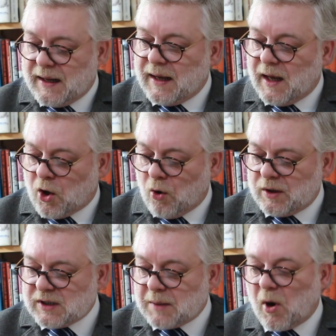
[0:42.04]
here?
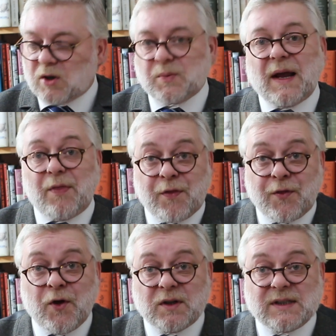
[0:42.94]
According to the box, we get
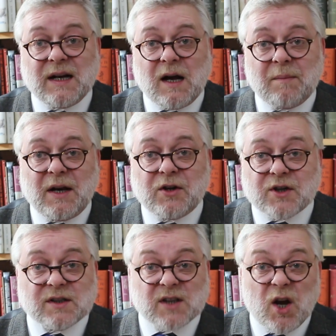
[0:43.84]
39
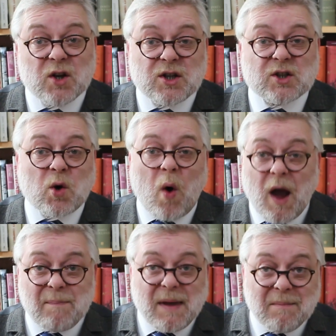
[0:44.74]
miniatures, which is
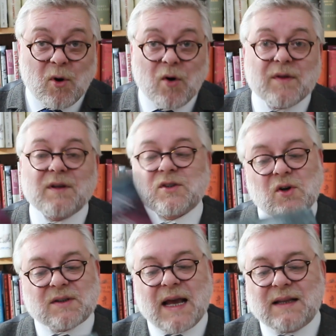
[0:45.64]
quite a bit more than the
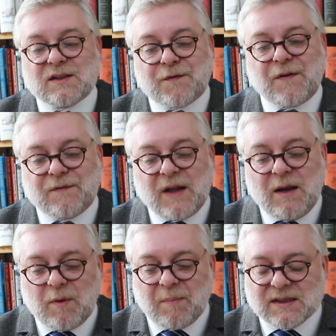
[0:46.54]
sort of 10 to
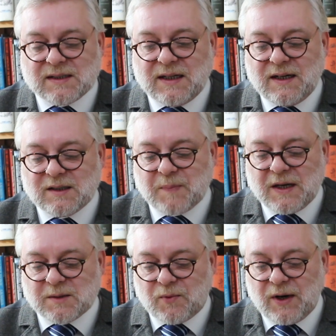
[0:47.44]
15 we've been seeing in the
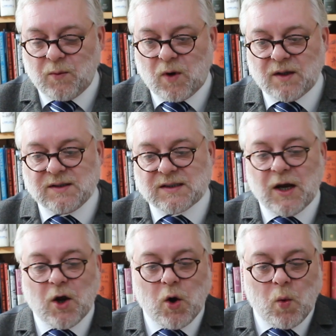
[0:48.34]
Space Marine ones.
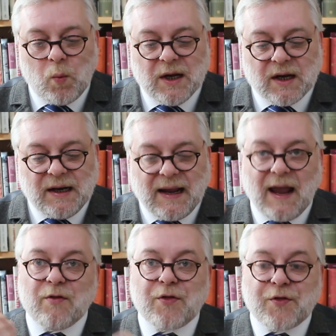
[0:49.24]
We're going to
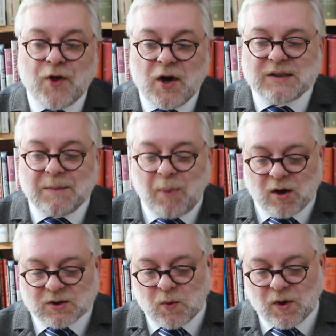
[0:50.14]
get 30
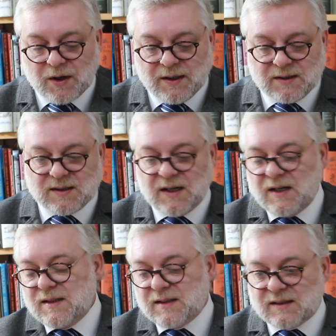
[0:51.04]
Poxwalkers,
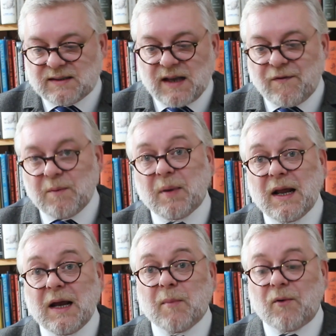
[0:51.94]
7
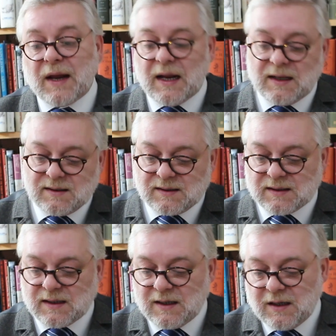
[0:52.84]
Plague
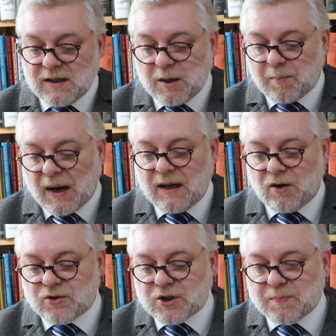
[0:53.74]
Marines, the
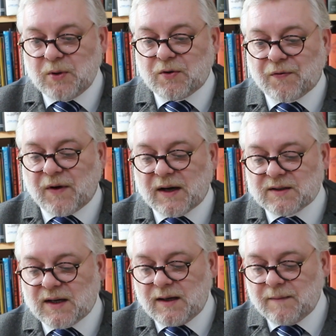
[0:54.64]
Biologist
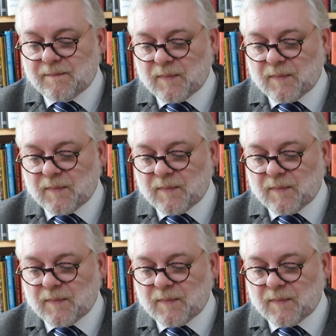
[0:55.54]
Putrifier,